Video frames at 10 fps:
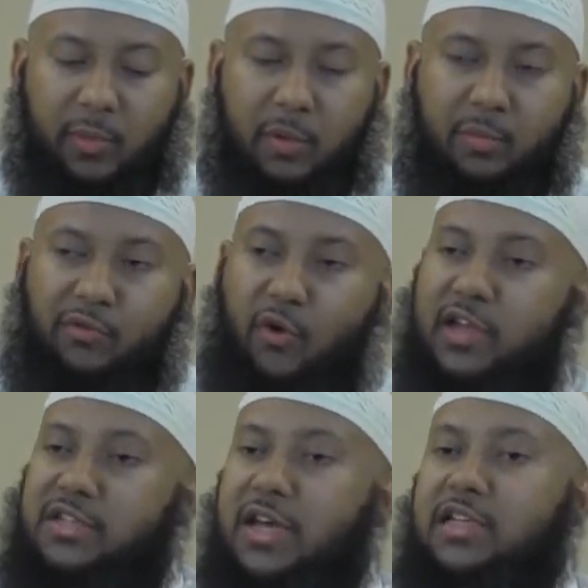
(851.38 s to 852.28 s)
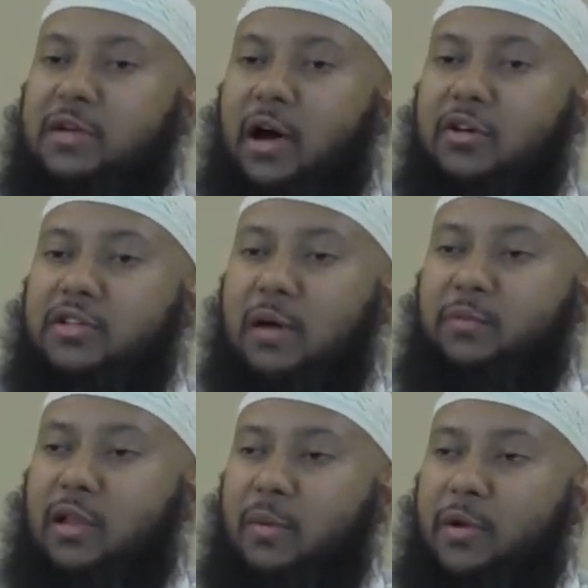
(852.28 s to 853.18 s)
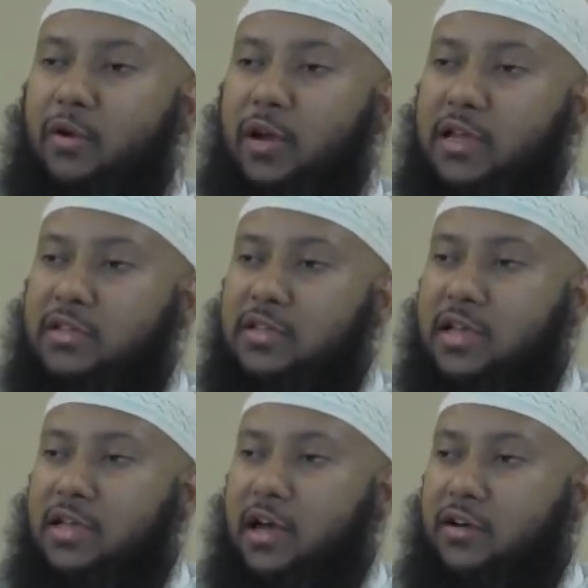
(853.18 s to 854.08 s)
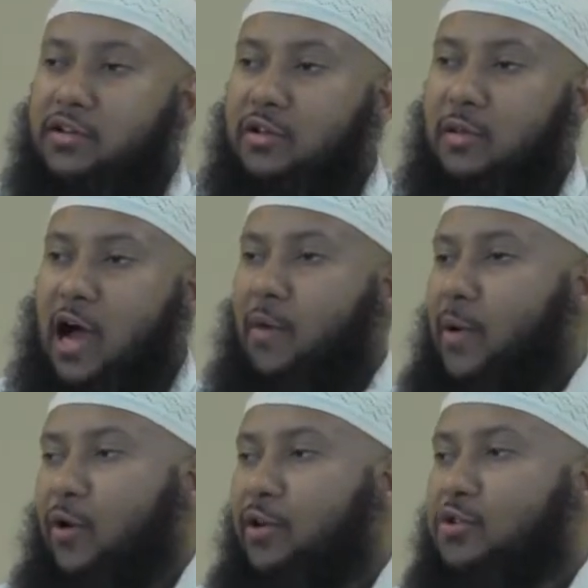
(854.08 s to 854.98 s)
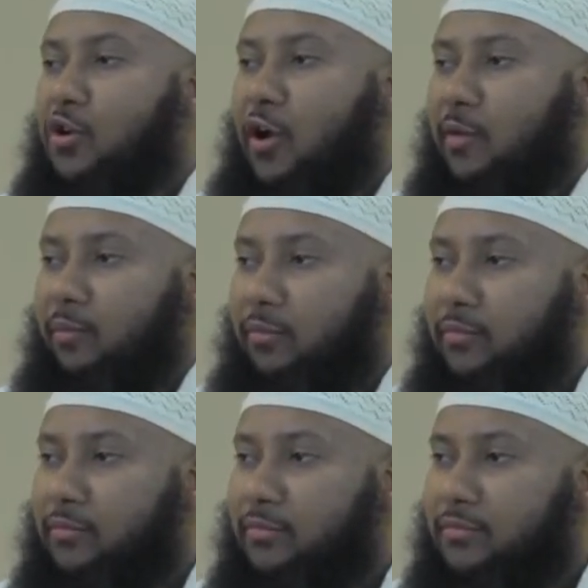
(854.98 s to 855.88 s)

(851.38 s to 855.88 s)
But before he sent him out, Abdullah bin Unais, he said, Ya Rasulullah, how am I going to know him?